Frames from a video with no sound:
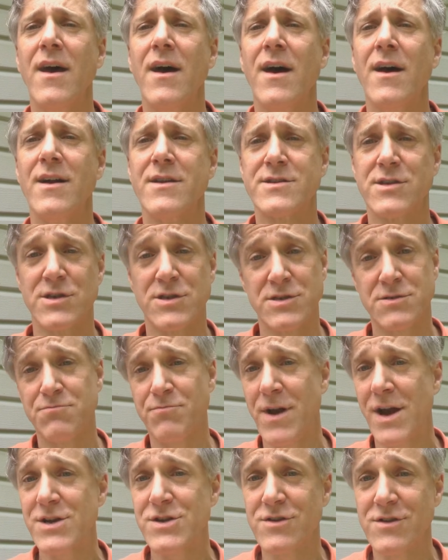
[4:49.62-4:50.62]
it's
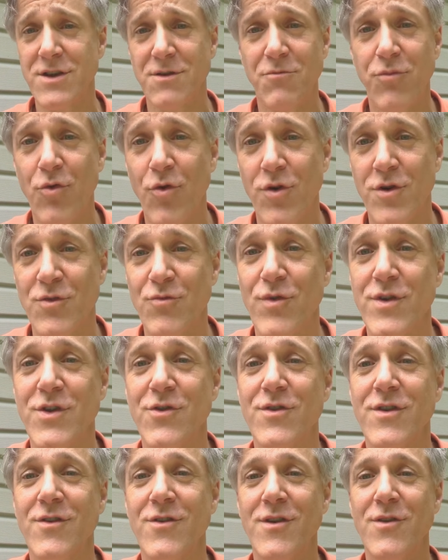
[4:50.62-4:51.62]
especially important when
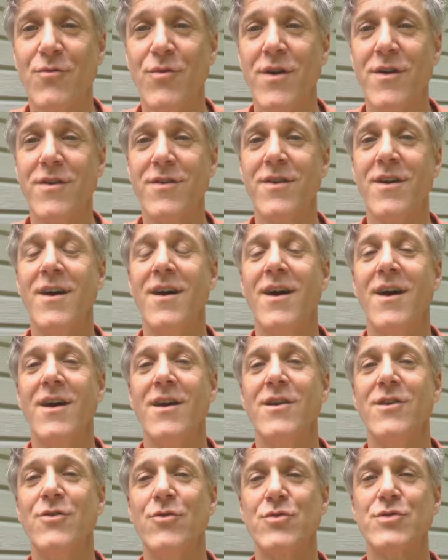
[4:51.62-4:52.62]
you're dealing with
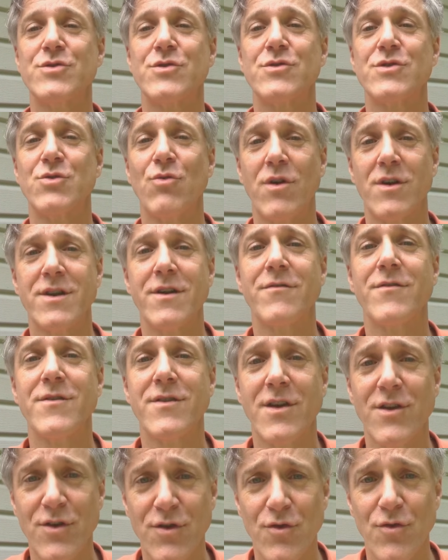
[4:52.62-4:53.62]
users who are different
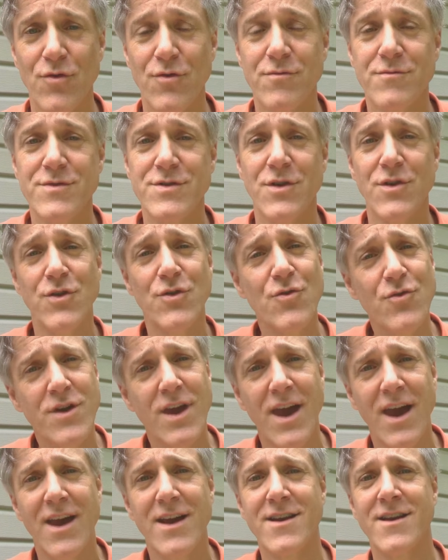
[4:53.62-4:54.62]
than you. So you
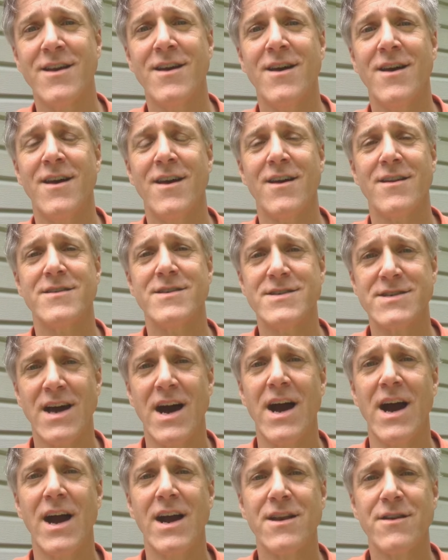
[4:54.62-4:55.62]
can't
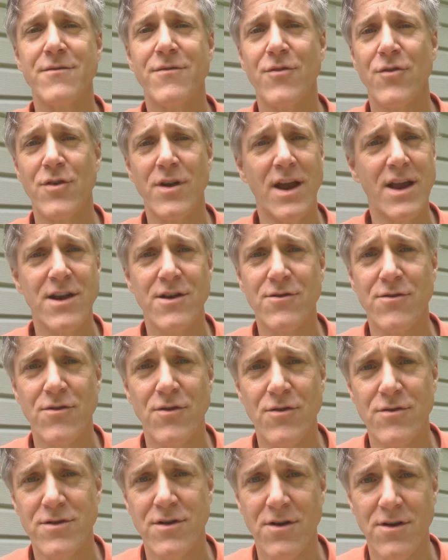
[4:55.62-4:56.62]
design for an
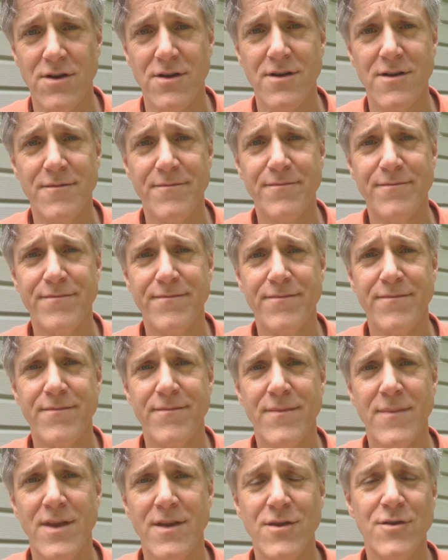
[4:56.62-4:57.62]
8-year-old girl.
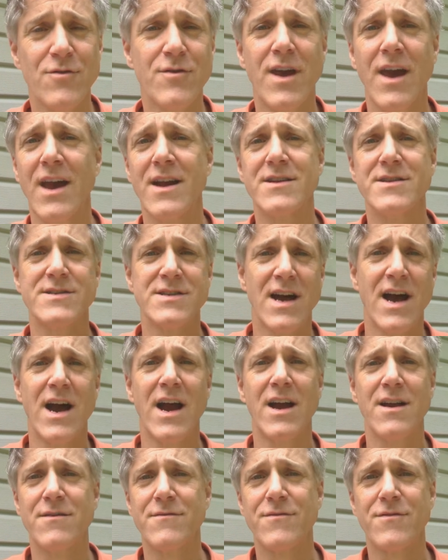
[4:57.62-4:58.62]
You can't
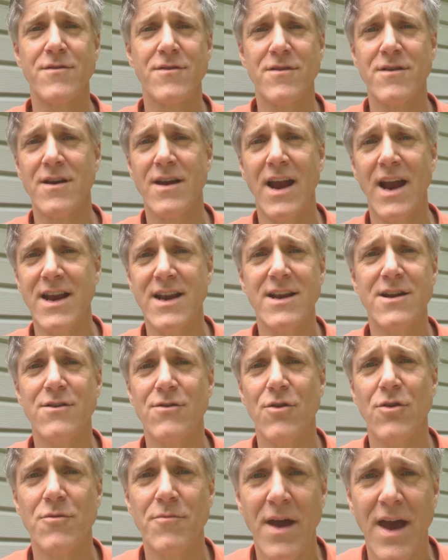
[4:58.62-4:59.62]
design for an
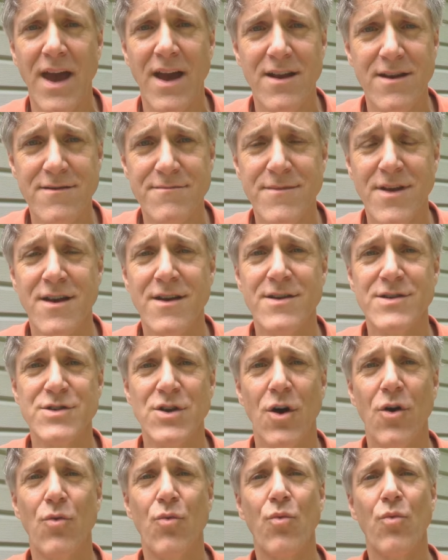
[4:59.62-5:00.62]
80-year-old man.
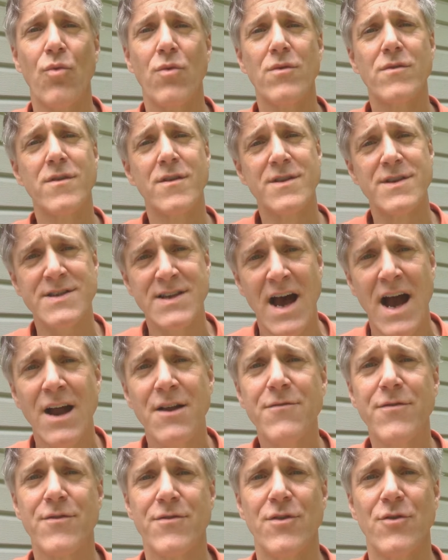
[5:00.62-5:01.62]
So to
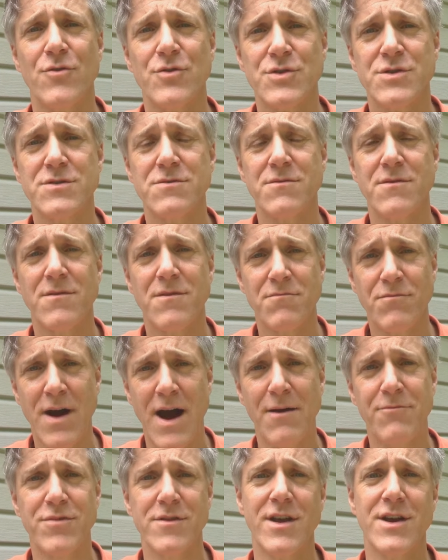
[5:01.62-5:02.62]
design for those
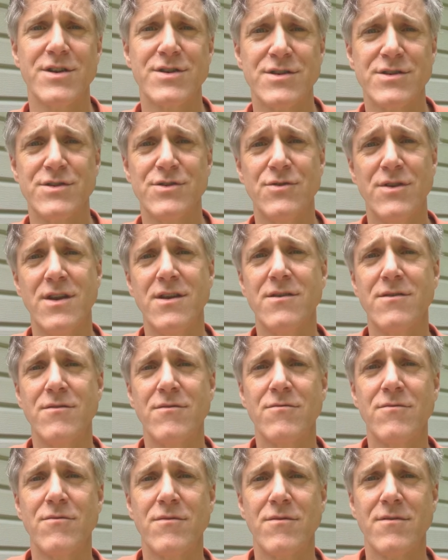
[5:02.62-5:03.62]
populations, you need
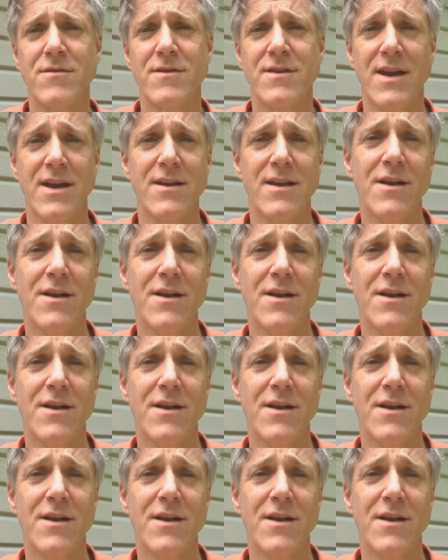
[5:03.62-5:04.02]
to get